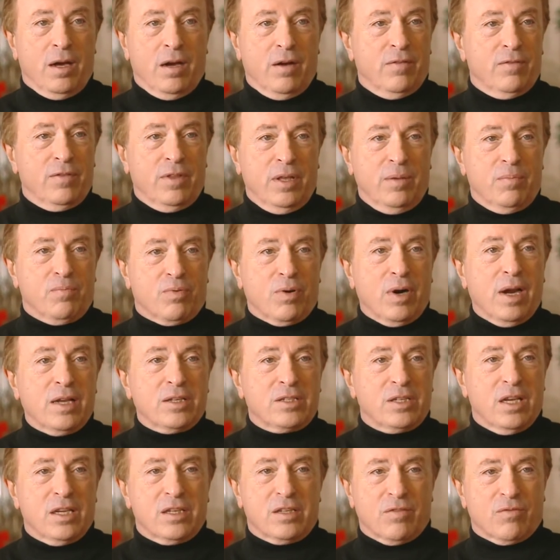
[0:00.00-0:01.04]
of the
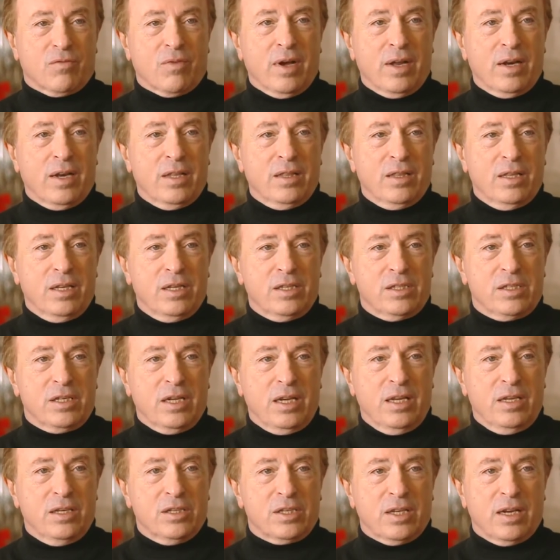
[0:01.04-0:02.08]
process of writing these
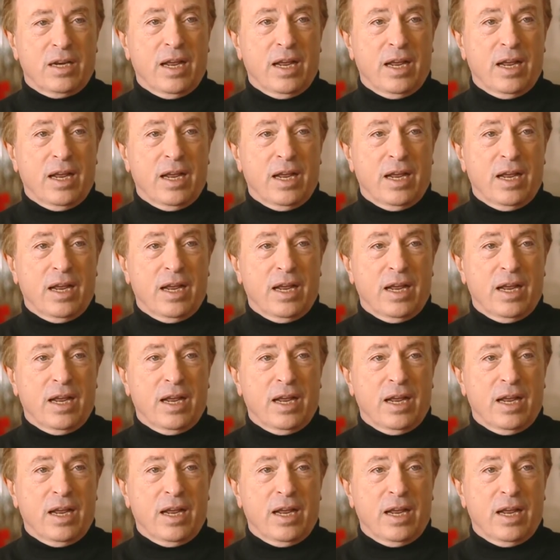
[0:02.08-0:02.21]
scenes.